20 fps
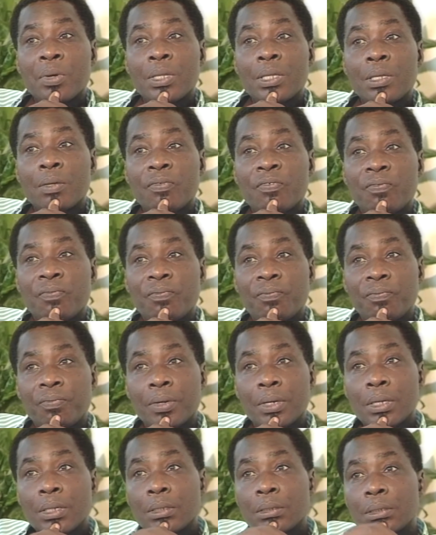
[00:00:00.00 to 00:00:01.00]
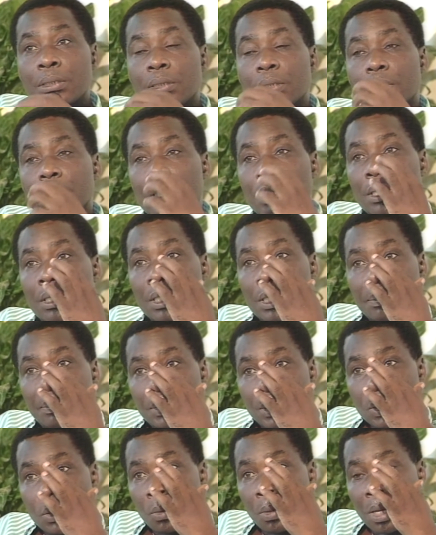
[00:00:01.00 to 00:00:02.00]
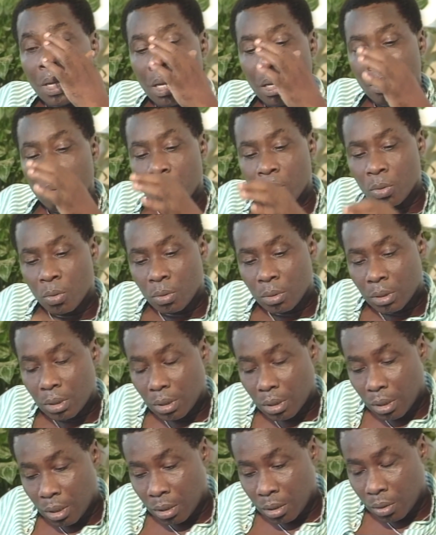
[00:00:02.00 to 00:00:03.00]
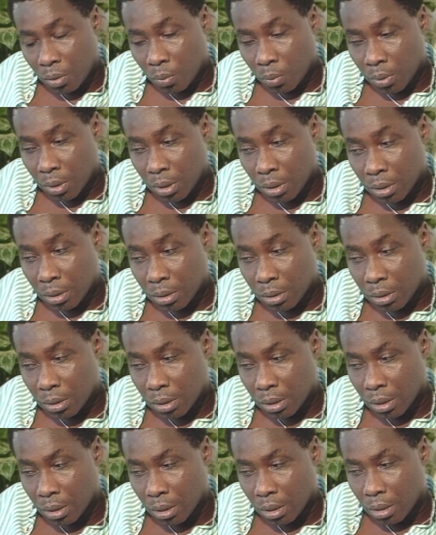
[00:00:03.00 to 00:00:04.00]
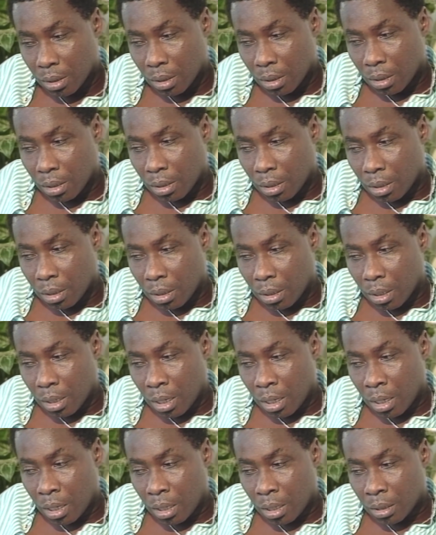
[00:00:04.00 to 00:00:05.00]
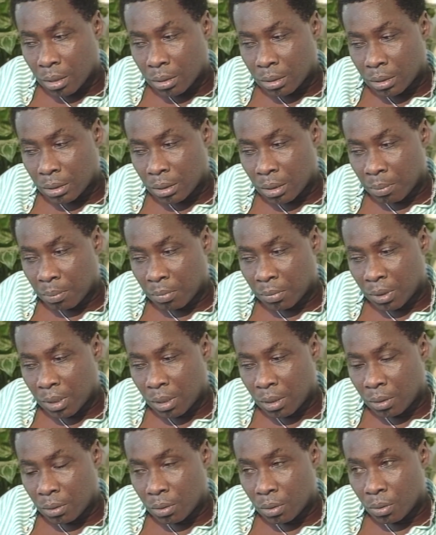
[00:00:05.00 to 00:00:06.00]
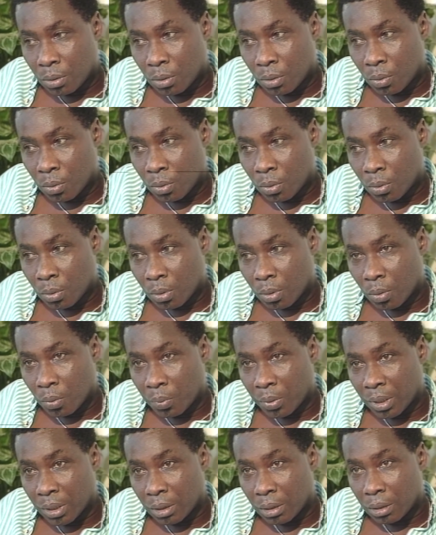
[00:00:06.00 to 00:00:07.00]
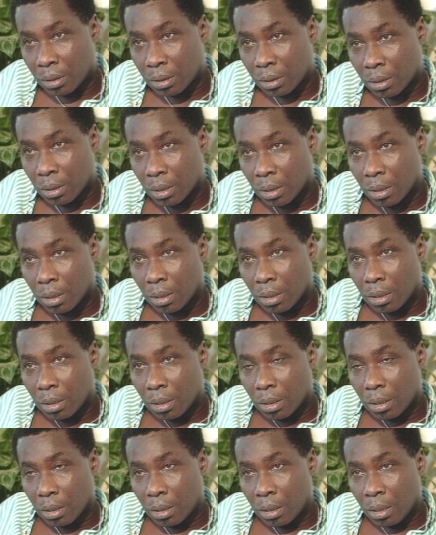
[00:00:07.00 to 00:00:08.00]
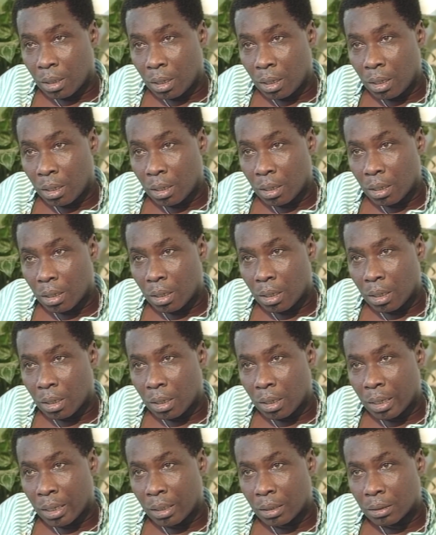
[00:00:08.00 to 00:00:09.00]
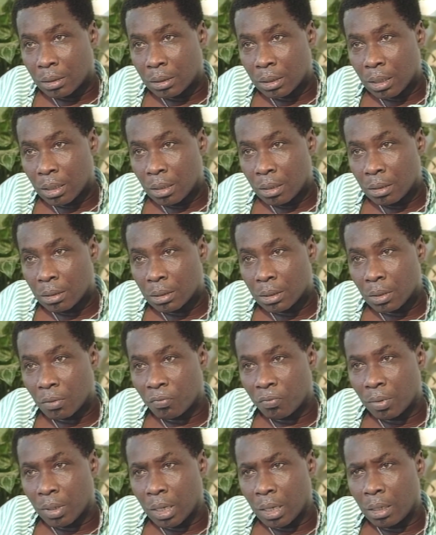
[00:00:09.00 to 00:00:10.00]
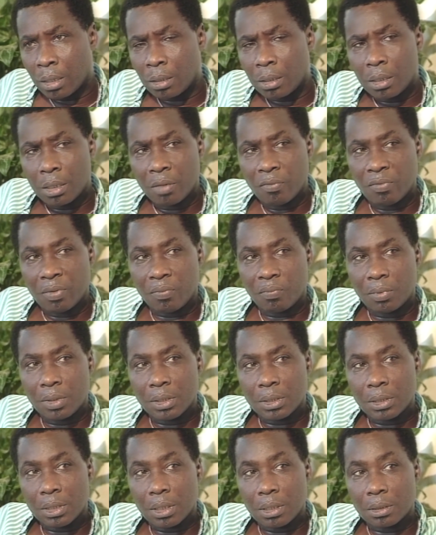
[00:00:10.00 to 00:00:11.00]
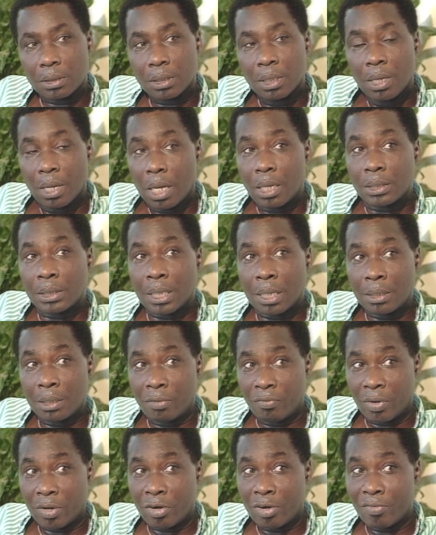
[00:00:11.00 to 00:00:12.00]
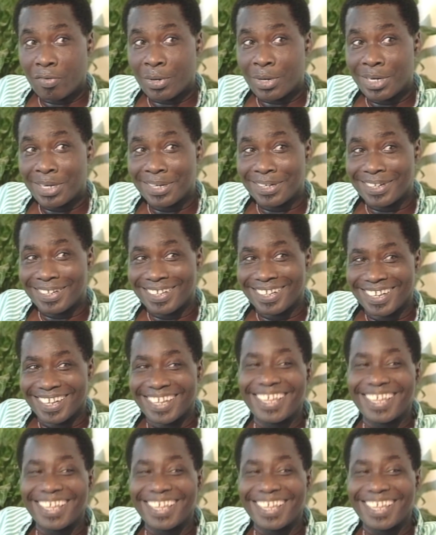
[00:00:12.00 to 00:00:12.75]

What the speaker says: the first calypso I wrote, it was something to do with the elections of 1956. I started very, very early.